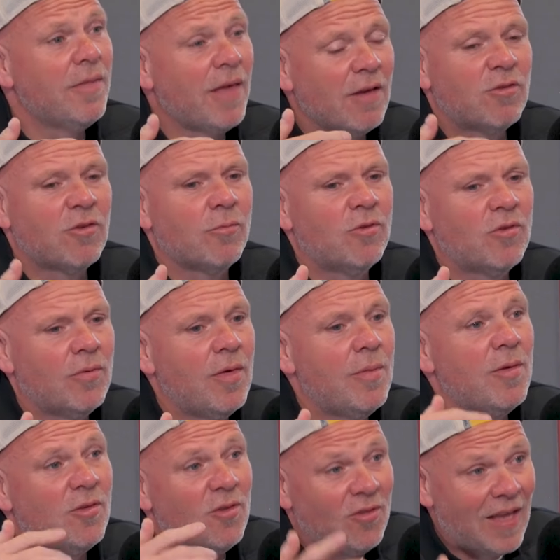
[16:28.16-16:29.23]
like that. So
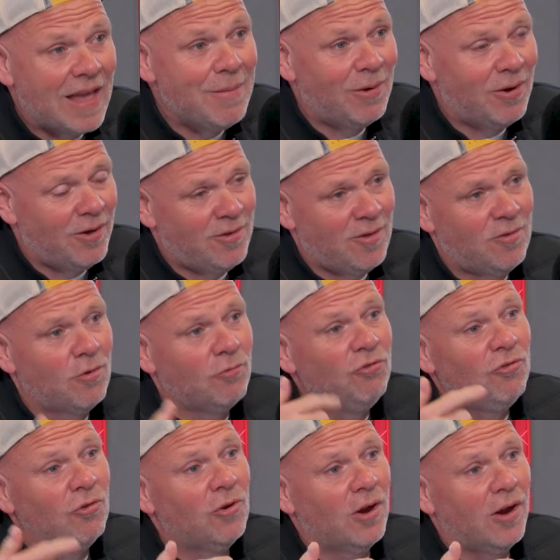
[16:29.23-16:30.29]
something that stabilises. So
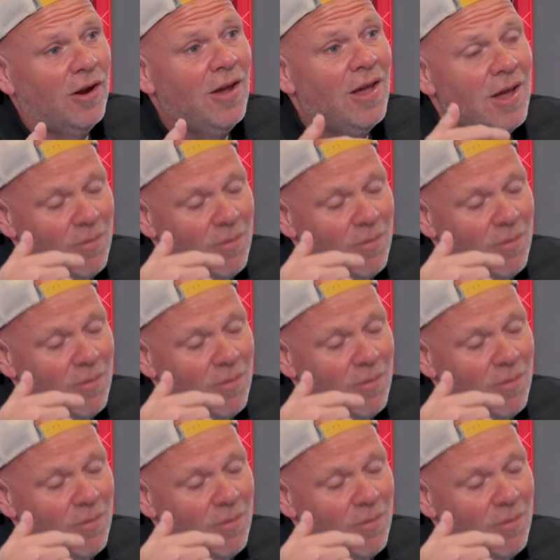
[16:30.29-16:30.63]
sugar